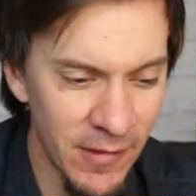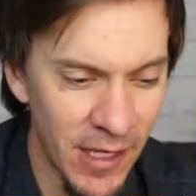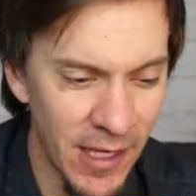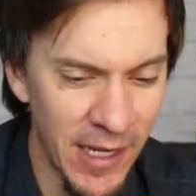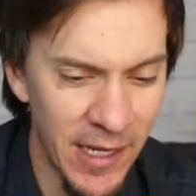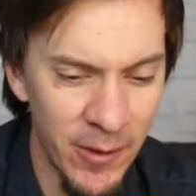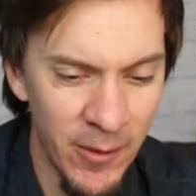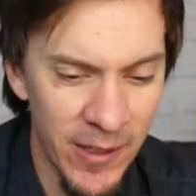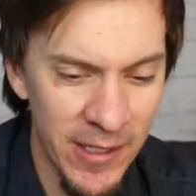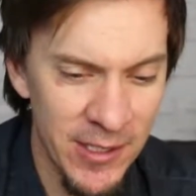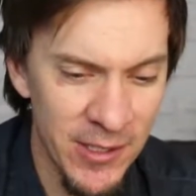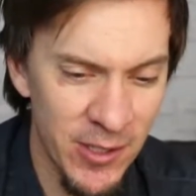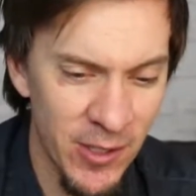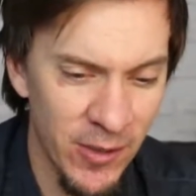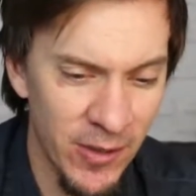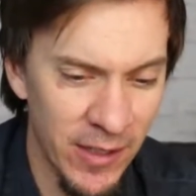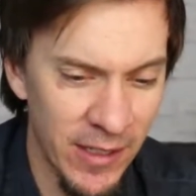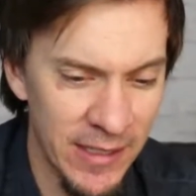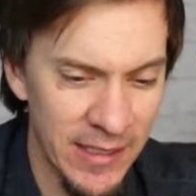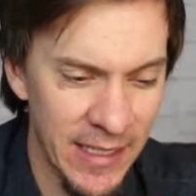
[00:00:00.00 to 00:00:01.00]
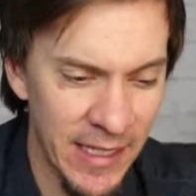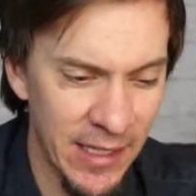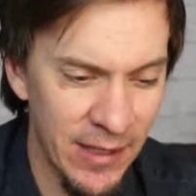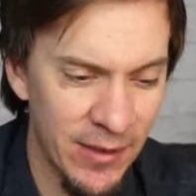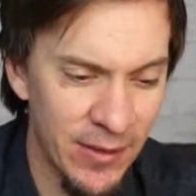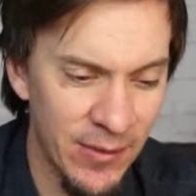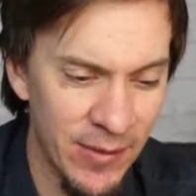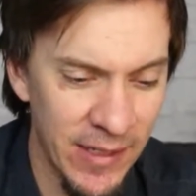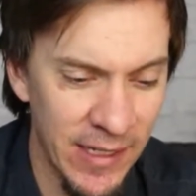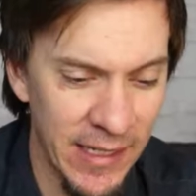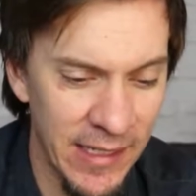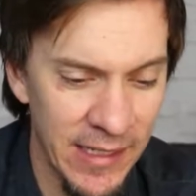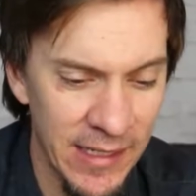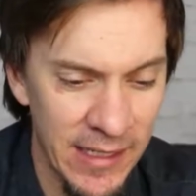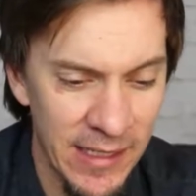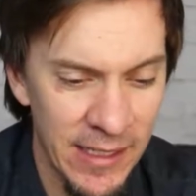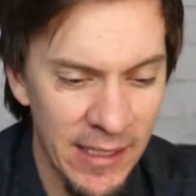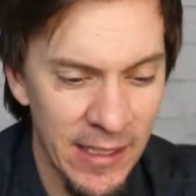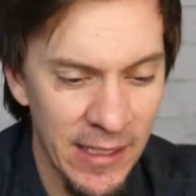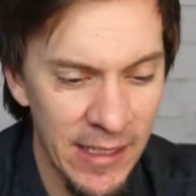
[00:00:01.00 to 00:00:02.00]
anyway, so day 3,
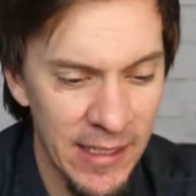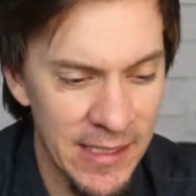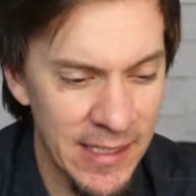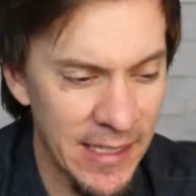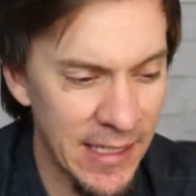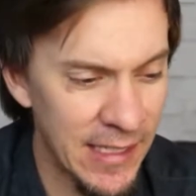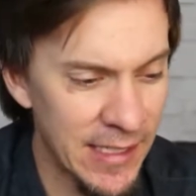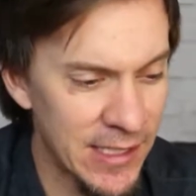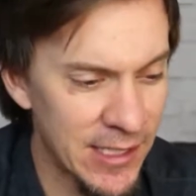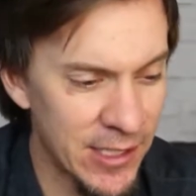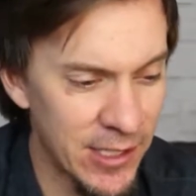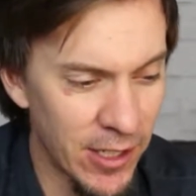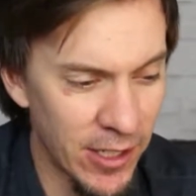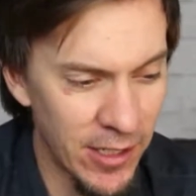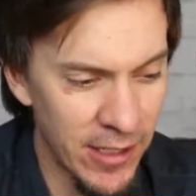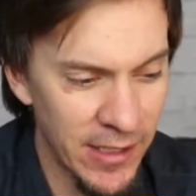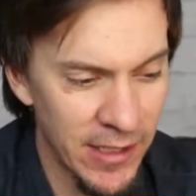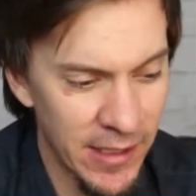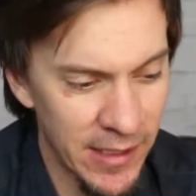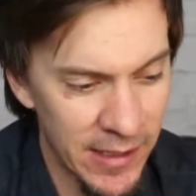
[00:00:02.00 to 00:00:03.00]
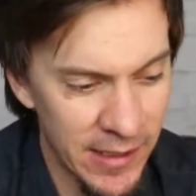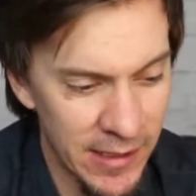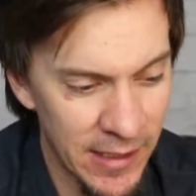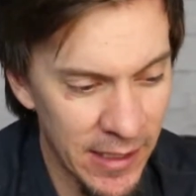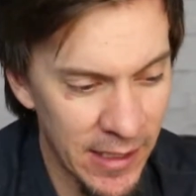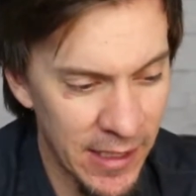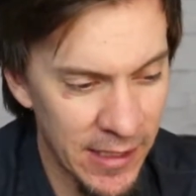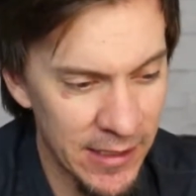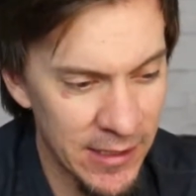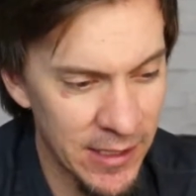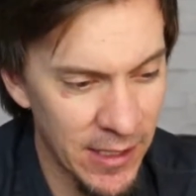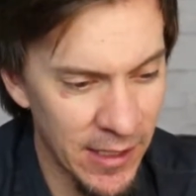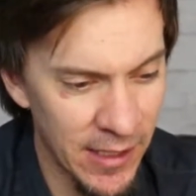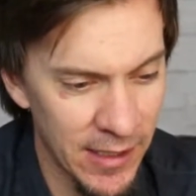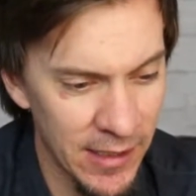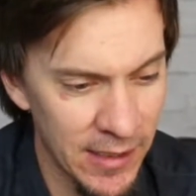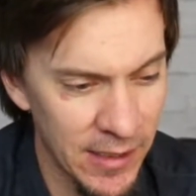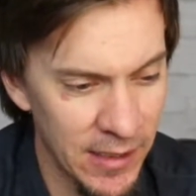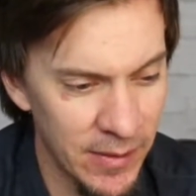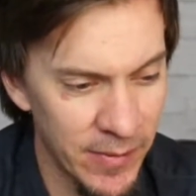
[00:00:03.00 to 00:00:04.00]
let's get started and talk
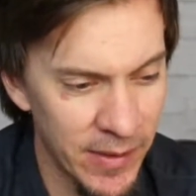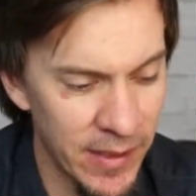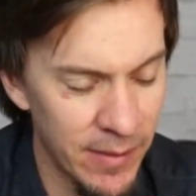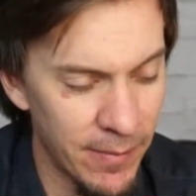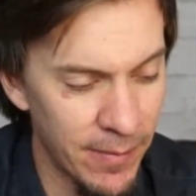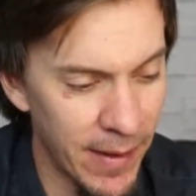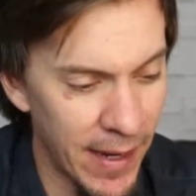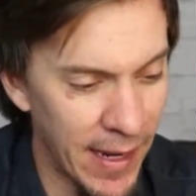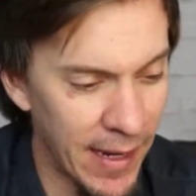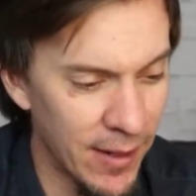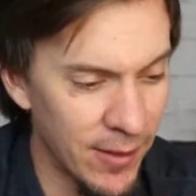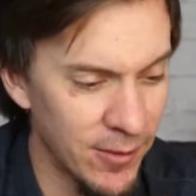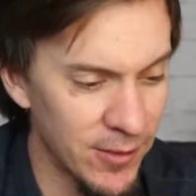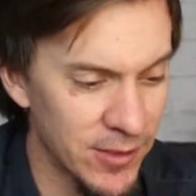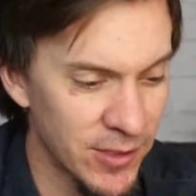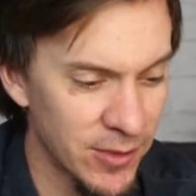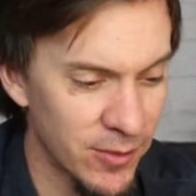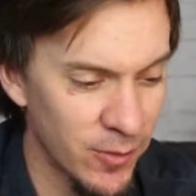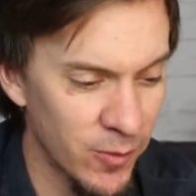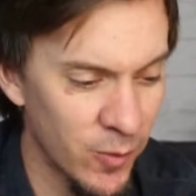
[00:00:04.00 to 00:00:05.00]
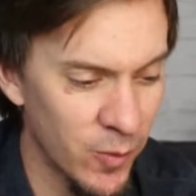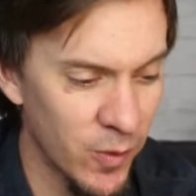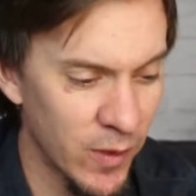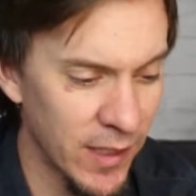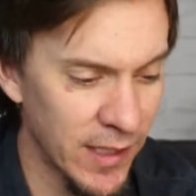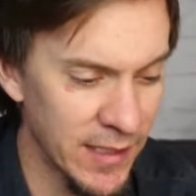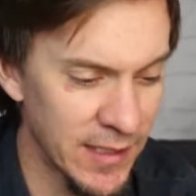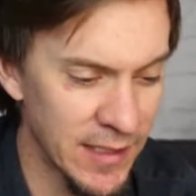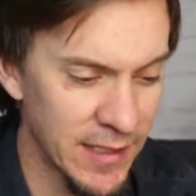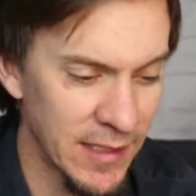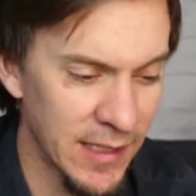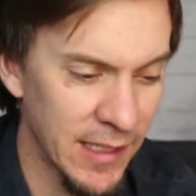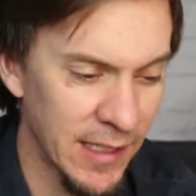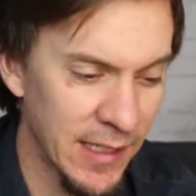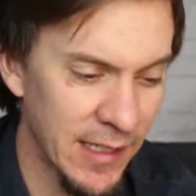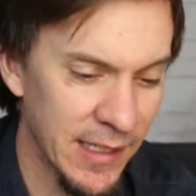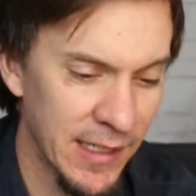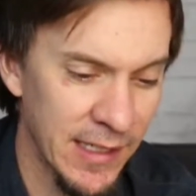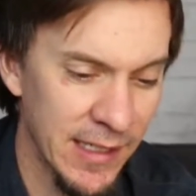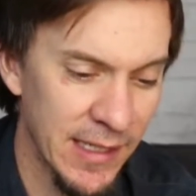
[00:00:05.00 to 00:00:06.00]
a little bit about what
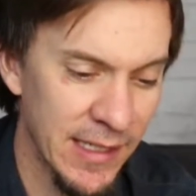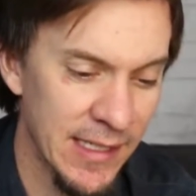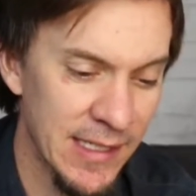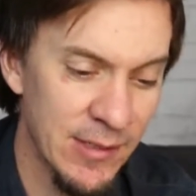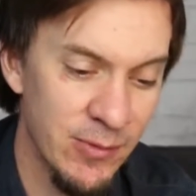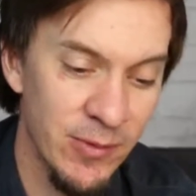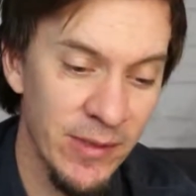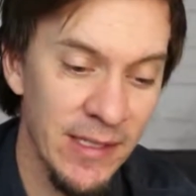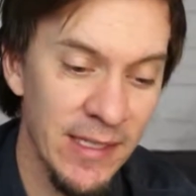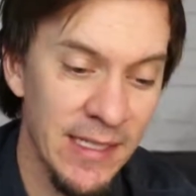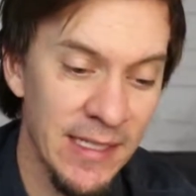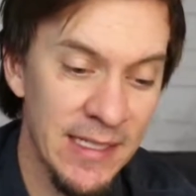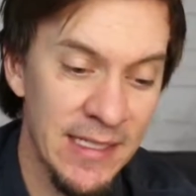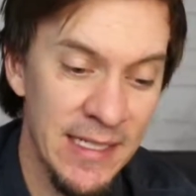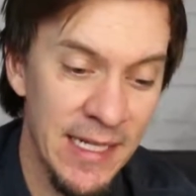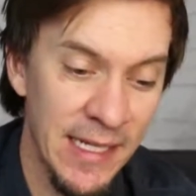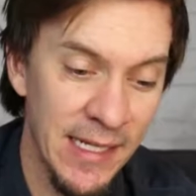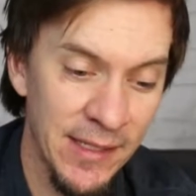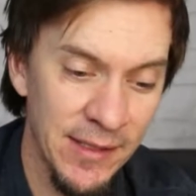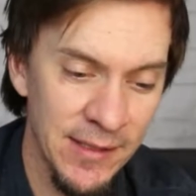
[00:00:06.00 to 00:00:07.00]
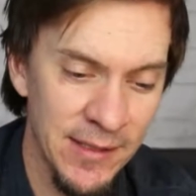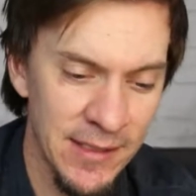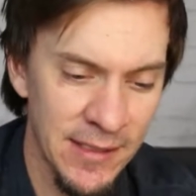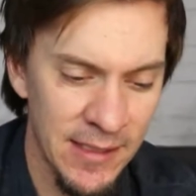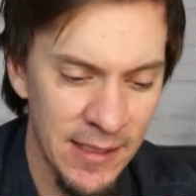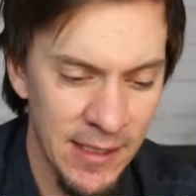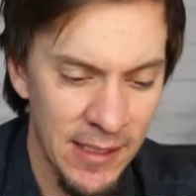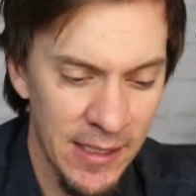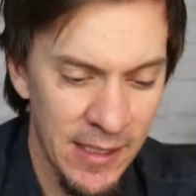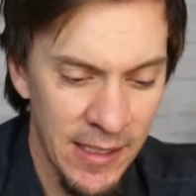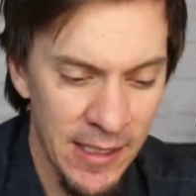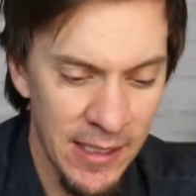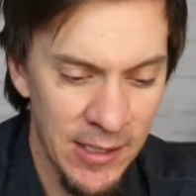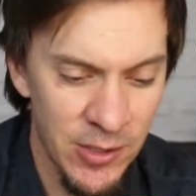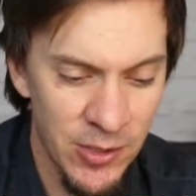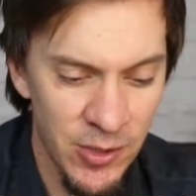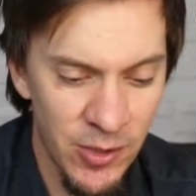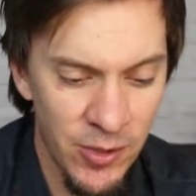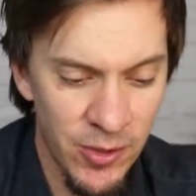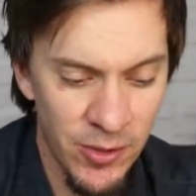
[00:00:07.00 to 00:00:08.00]
this really entails. And
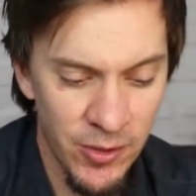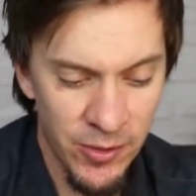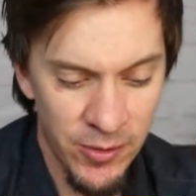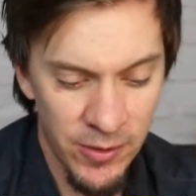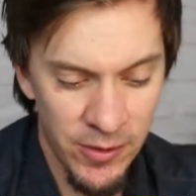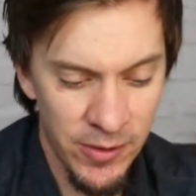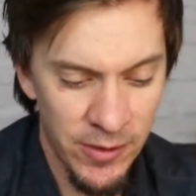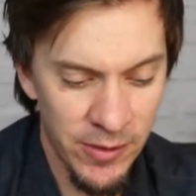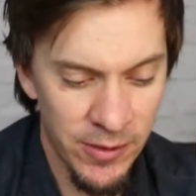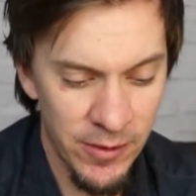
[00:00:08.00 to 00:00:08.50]
so,